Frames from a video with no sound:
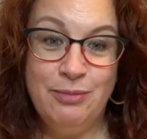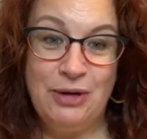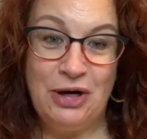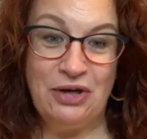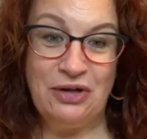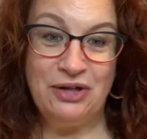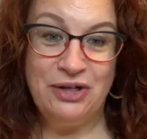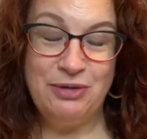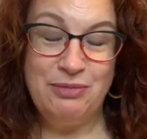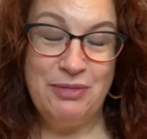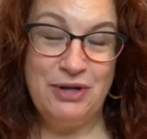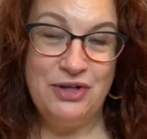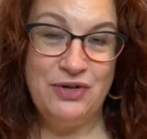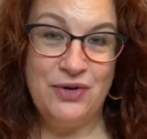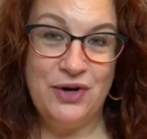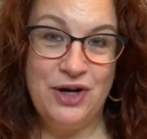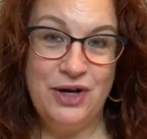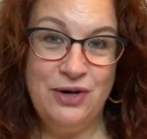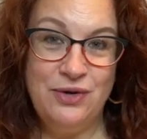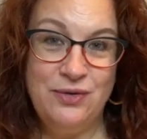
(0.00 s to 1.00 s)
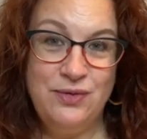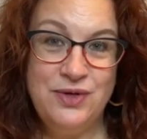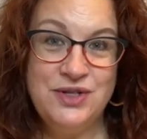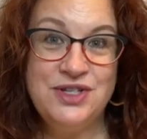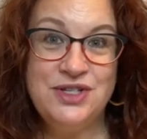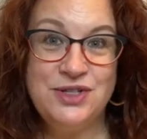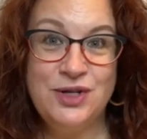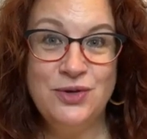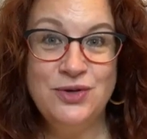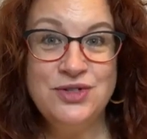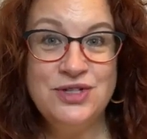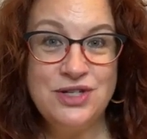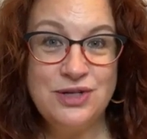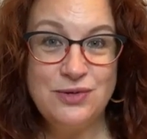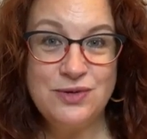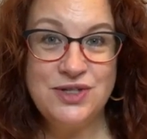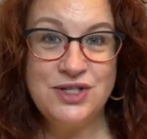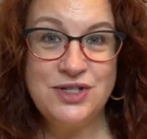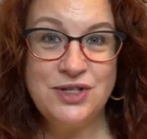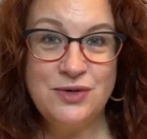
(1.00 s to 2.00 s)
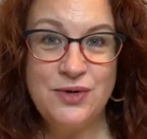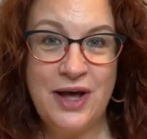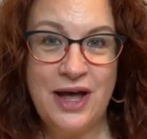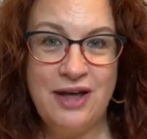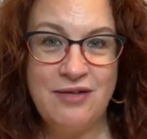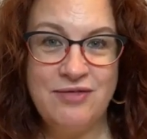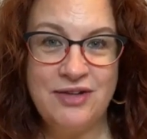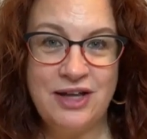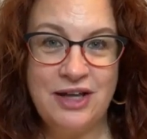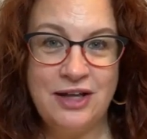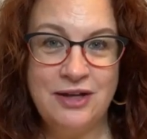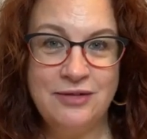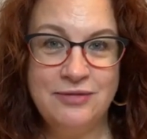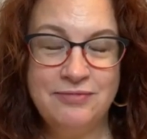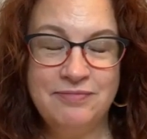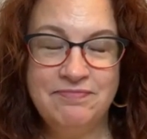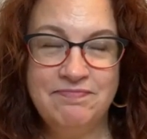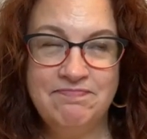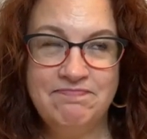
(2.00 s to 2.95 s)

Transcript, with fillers: Marilyn Monroe was told she was too heavy.